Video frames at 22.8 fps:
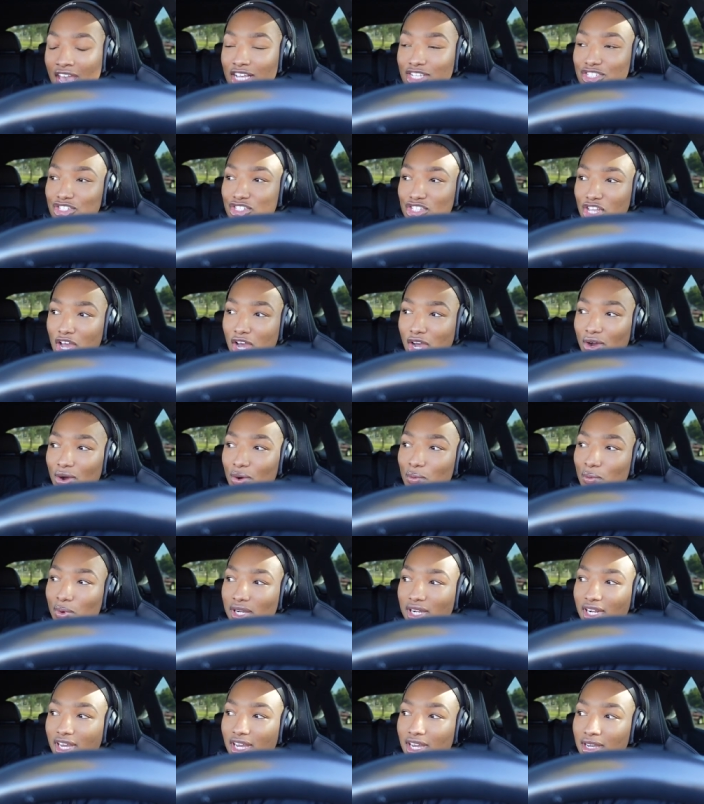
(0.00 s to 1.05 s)
So,
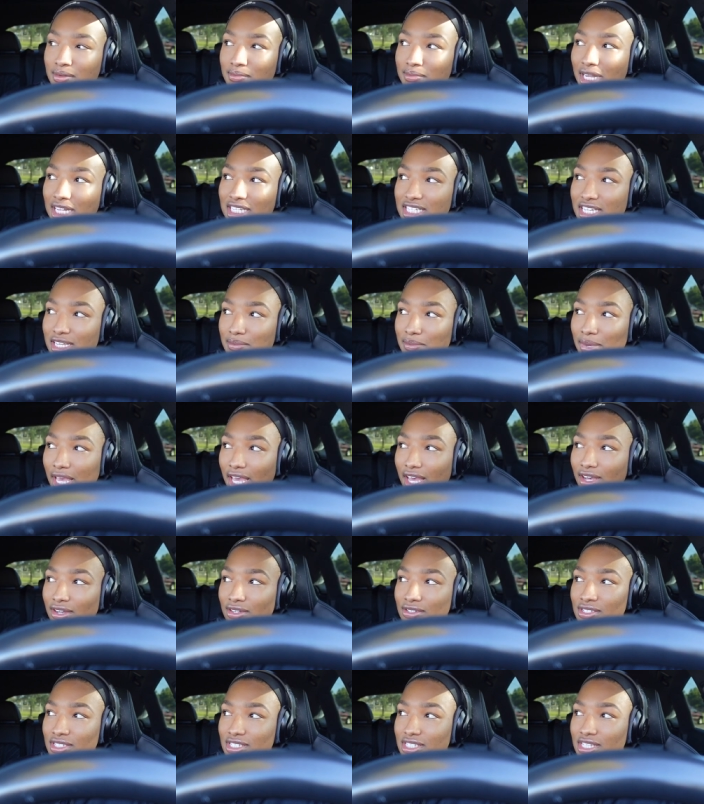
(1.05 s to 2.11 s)
went up by ten
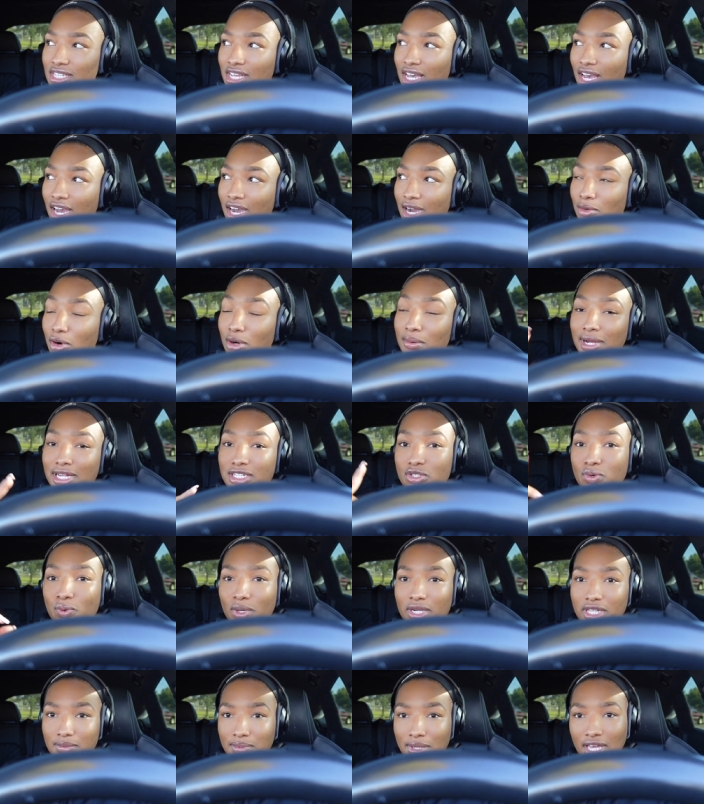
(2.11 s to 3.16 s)
pounds, uh, or by
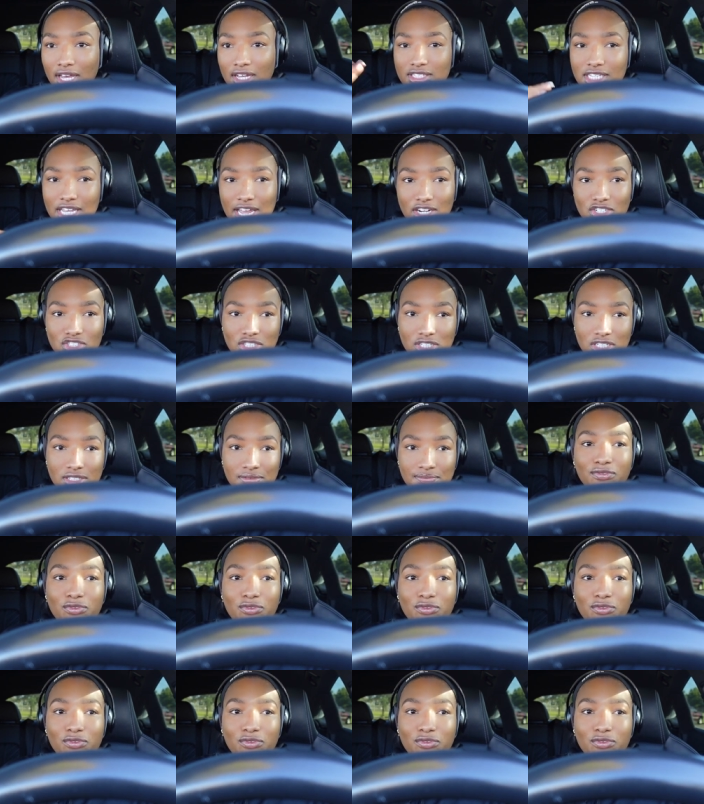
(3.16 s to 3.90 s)
twenty pounds, actually.